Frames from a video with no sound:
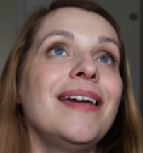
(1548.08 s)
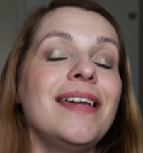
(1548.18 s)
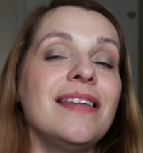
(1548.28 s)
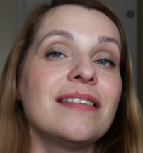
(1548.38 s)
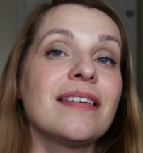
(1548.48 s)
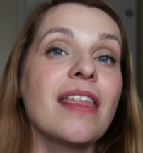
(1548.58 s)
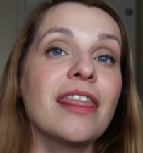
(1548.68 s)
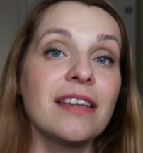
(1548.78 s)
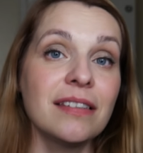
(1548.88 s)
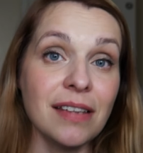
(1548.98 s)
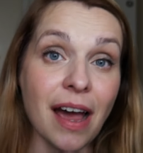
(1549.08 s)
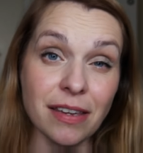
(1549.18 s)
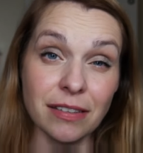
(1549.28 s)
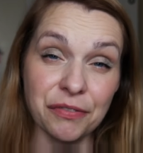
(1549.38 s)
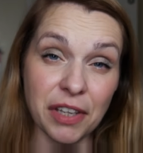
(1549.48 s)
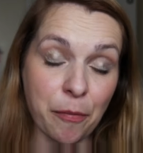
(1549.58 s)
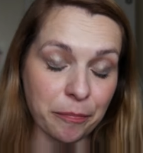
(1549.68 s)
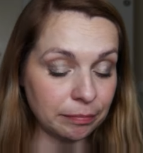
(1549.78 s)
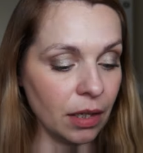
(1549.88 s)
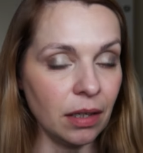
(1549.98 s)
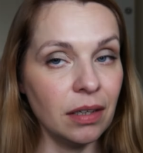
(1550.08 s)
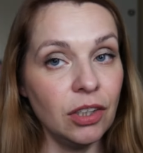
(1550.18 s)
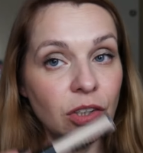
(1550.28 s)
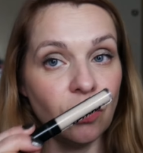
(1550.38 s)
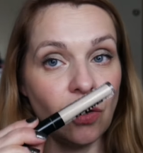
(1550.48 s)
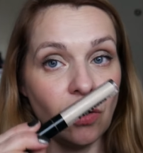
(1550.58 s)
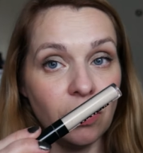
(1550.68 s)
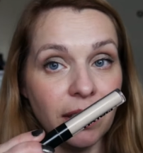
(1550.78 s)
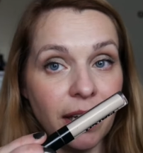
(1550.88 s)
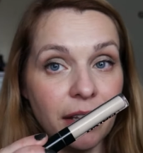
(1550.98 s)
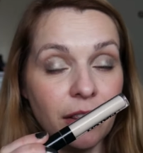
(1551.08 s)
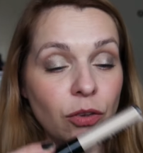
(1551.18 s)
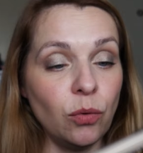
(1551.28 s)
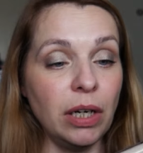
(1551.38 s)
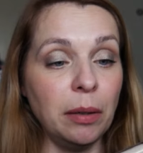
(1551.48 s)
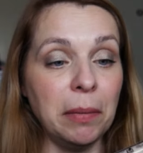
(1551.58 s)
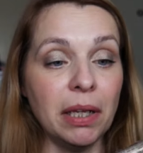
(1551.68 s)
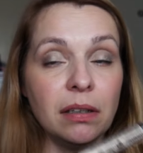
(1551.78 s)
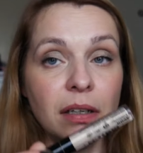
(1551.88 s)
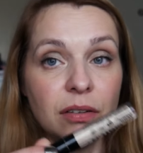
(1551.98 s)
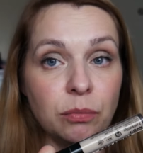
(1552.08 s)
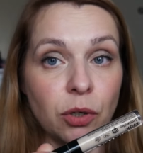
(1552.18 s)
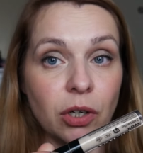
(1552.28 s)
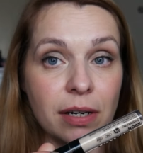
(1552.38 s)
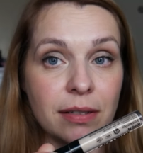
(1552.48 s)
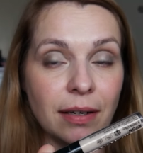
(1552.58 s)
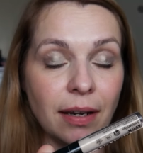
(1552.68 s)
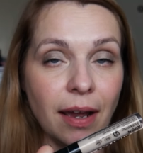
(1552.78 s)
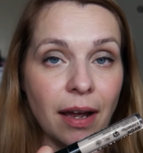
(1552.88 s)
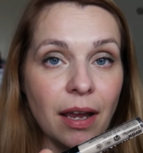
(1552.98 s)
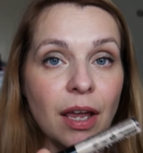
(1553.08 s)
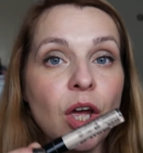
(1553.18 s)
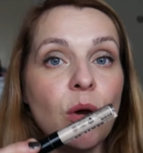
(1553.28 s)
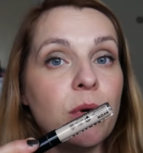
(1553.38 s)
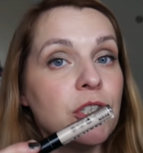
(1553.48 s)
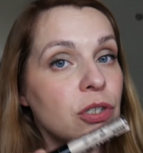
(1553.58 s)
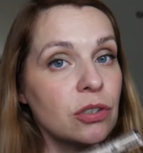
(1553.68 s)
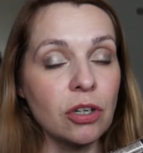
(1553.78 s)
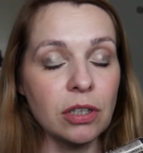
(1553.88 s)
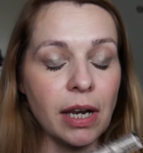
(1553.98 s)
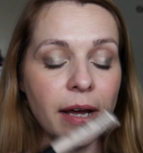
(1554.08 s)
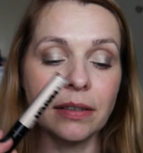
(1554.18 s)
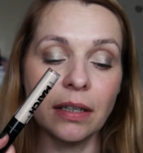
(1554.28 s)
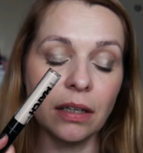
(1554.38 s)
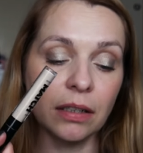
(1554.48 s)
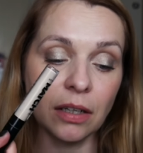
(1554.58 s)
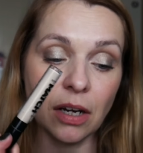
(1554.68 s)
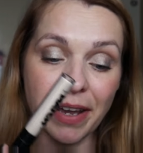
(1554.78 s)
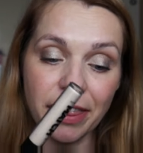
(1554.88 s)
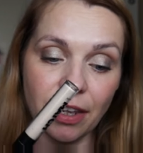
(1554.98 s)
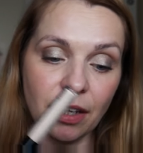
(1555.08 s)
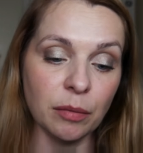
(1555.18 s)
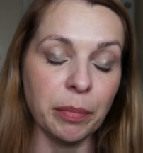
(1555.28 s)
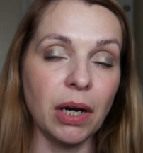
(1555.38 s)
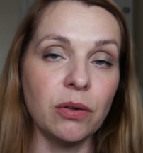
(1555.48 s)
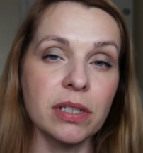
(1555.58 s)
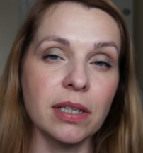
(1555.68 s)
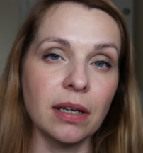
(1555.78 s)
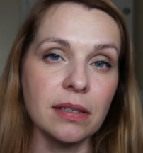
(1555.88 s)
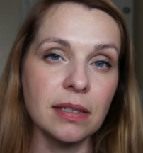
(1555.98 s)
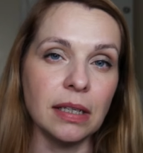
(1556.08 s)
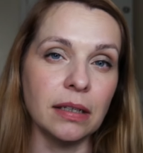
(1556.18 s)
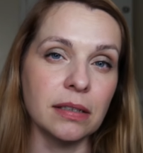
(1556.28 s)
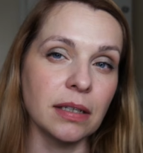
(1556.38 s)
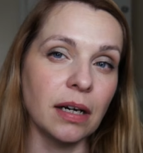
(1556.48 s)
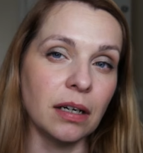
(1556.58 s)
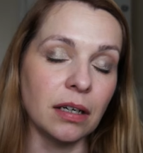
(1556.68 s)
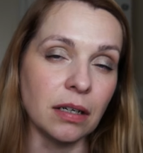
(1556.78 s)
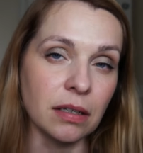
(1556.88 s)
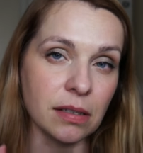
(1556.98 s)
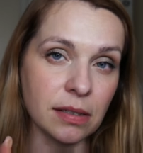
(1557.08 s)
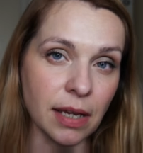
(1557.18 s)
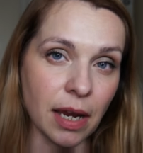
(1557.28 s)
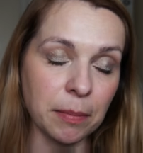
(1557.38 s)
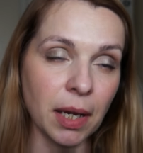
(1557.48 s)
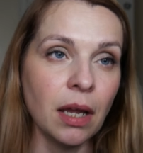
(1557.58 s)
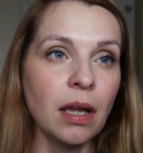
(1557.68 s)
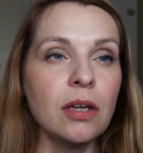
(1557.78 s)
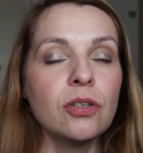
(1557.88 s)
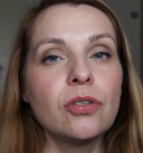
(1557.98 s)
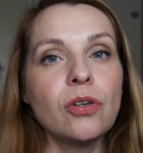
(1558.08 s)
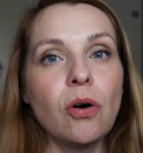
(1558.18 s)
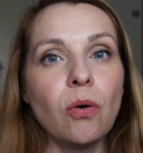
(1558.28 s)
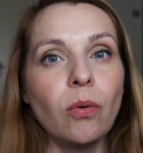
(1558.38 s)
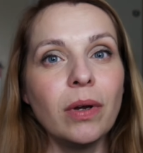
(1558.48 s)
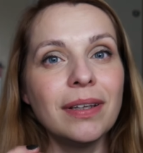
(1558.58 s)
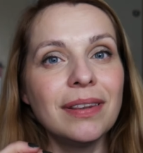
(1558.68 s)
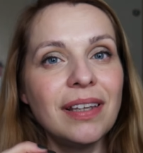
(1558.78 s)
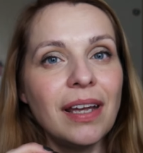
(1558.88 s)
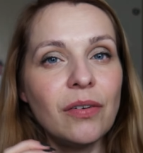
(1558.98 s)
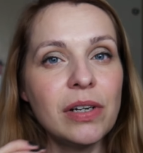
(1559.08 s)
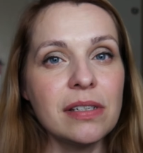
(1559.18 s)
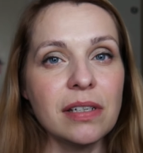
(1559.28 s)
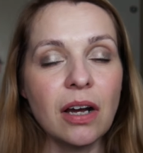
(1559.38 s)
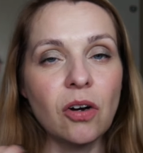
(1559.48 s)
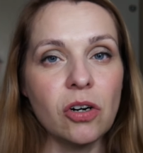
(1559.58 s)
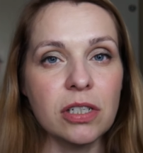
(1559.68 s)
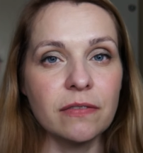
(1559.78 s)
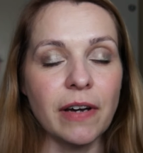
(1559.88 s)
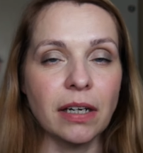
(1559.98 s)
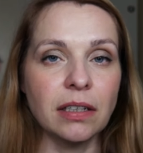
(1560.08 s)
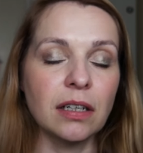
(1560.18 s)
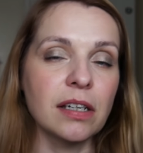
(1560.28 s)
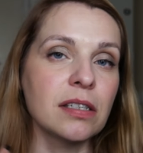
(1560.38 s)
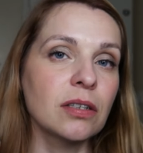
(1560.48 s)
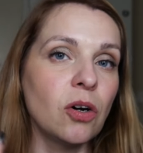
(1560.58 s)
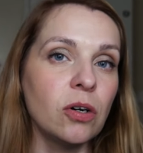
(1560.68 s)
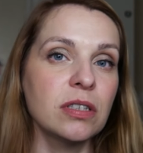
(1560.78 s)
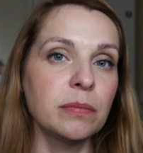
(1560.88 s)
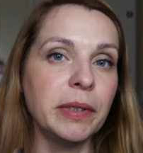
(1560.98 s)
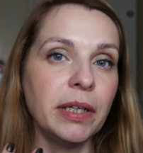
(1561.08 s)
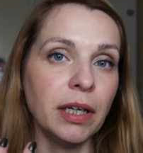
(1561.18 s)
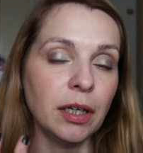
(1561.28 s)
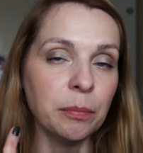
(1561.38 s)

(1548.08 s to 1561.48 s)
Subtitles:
is the size of them. You only get 3 ml of product in here, which is not a lot. I think the Power Stay concealers are the same, so there is that cost factor, because cost per